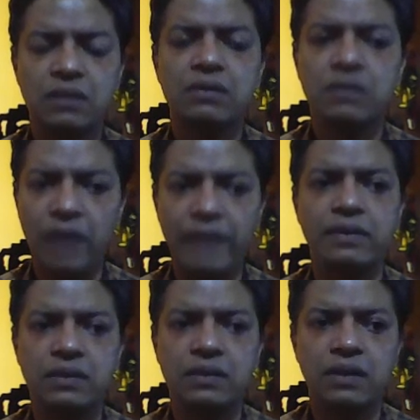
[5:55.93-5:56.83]
write
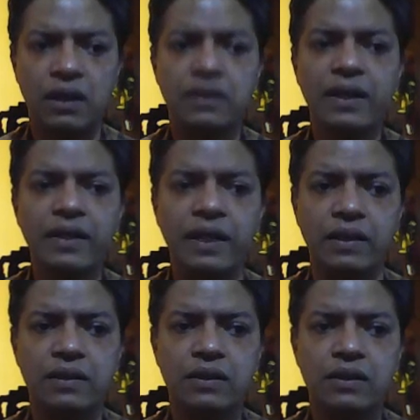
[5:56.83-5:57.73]
a
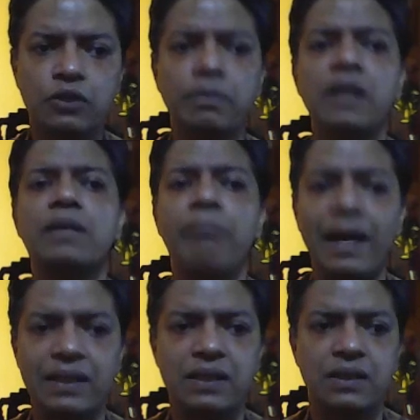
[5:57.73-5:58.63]
decree to build a
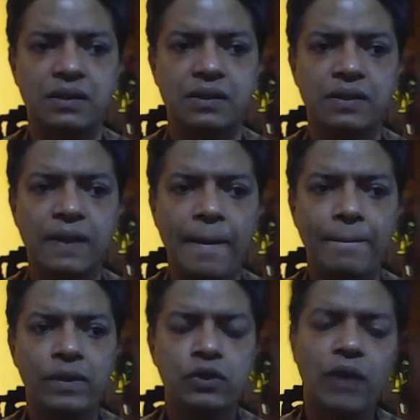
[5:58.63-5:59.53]
palace.
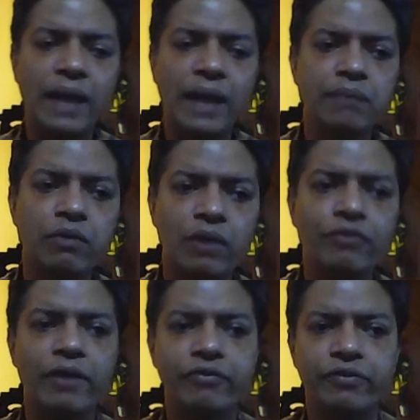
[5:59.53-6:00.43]
So line number
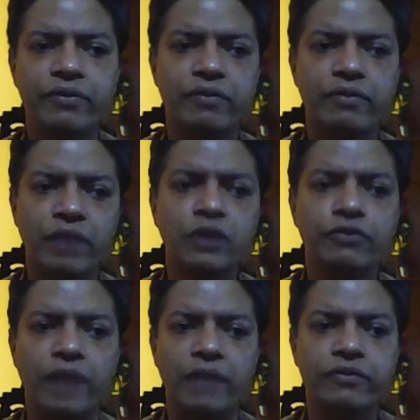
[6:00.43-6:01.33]
1 to
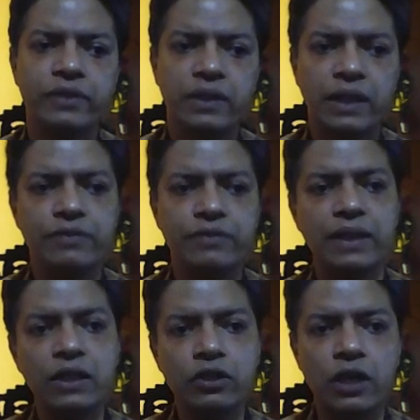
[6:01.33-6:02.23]
5 gives an
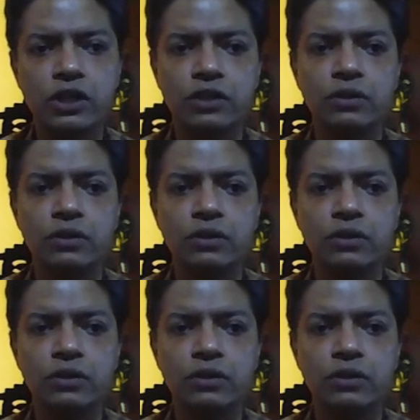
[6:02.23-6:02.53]
introduction to the